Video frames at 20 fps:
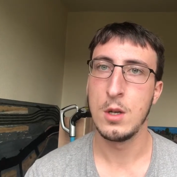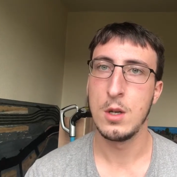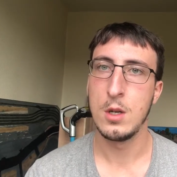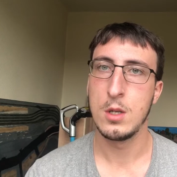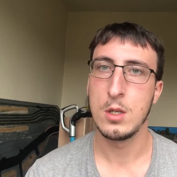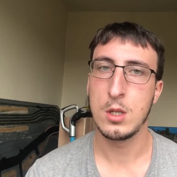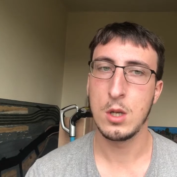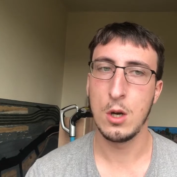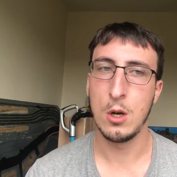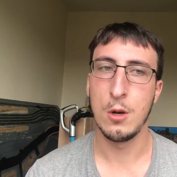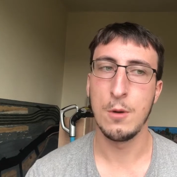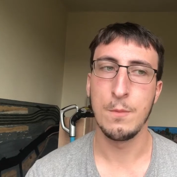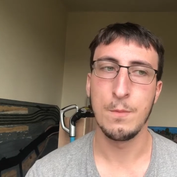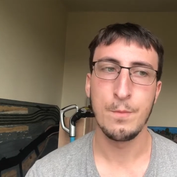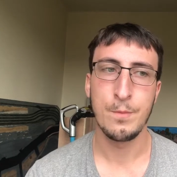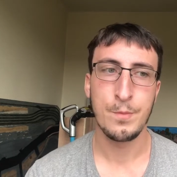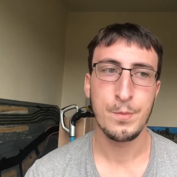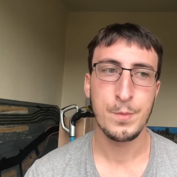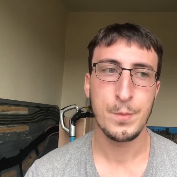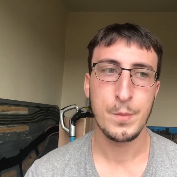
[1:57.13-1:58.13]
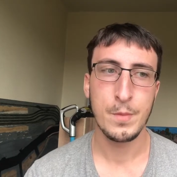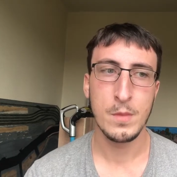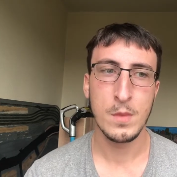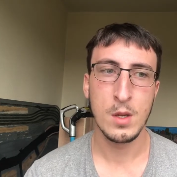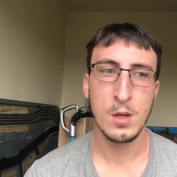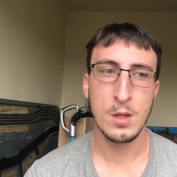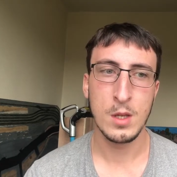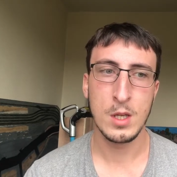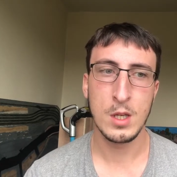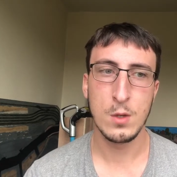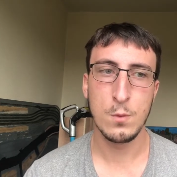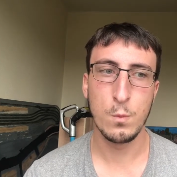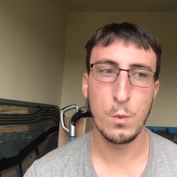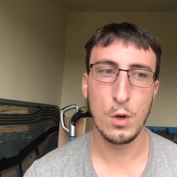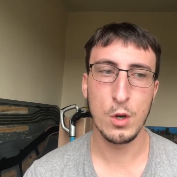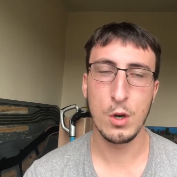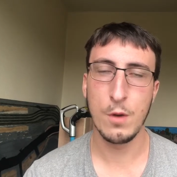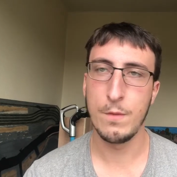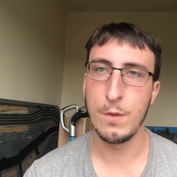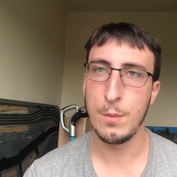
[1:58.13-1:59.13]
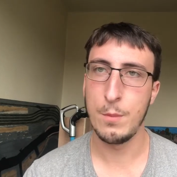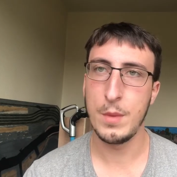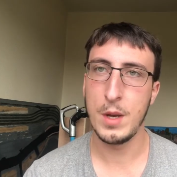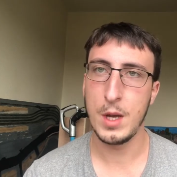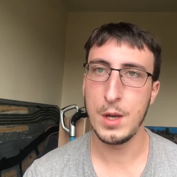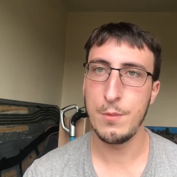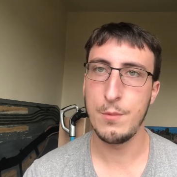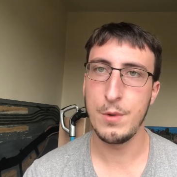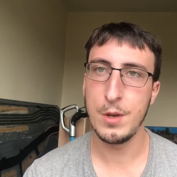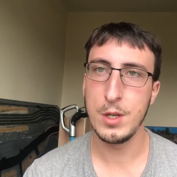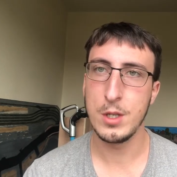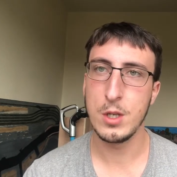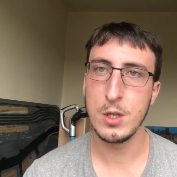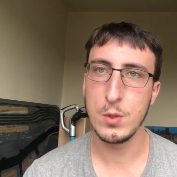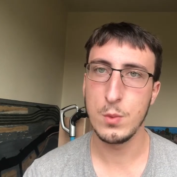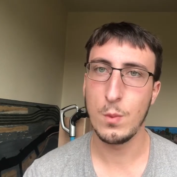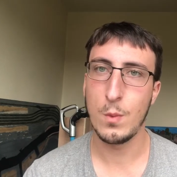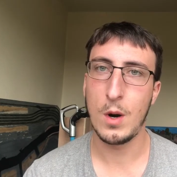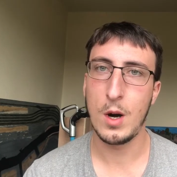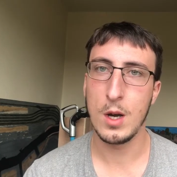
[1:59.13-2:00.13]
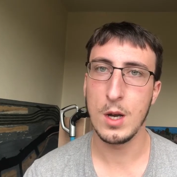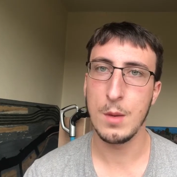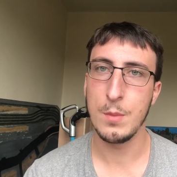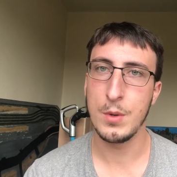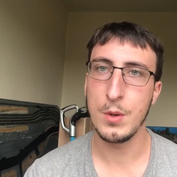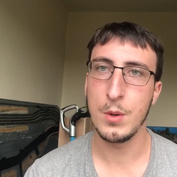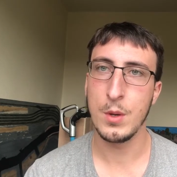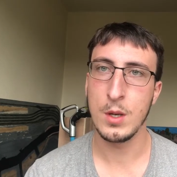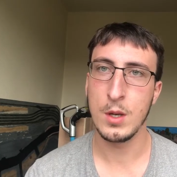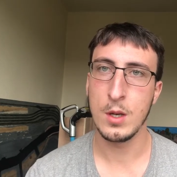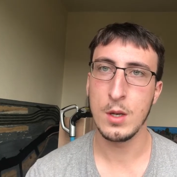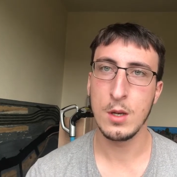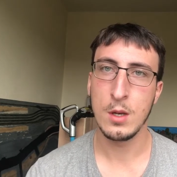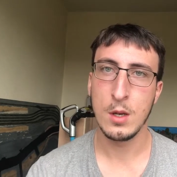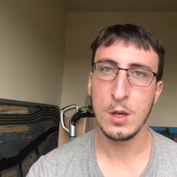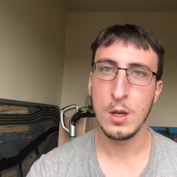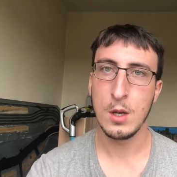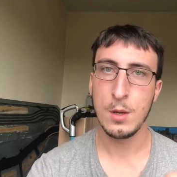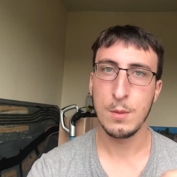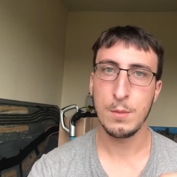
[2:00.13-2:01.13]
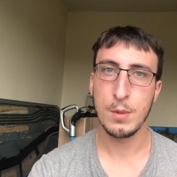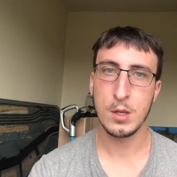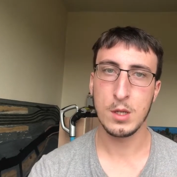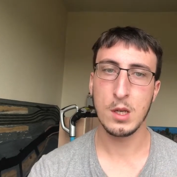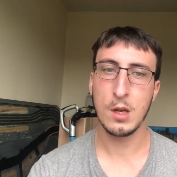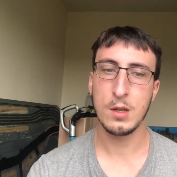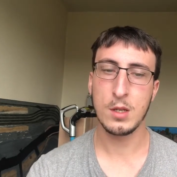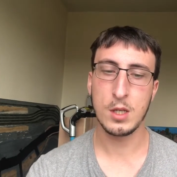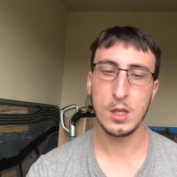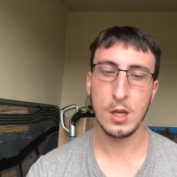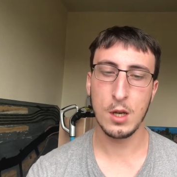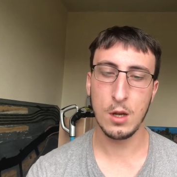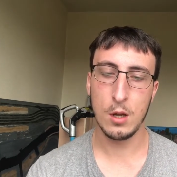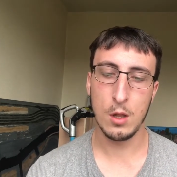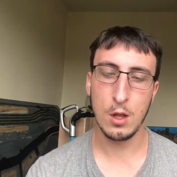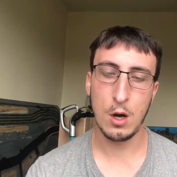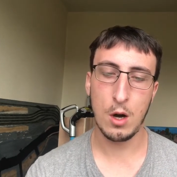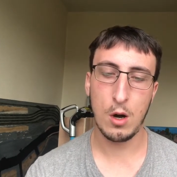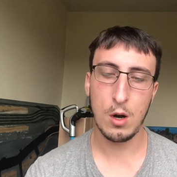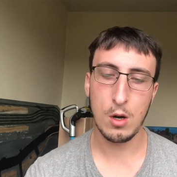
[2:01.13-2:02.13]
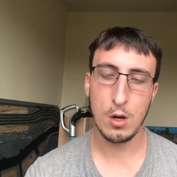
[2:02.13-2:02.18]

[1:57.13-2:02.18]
So this is one of the main reasons why I'm doing it, because I see a lot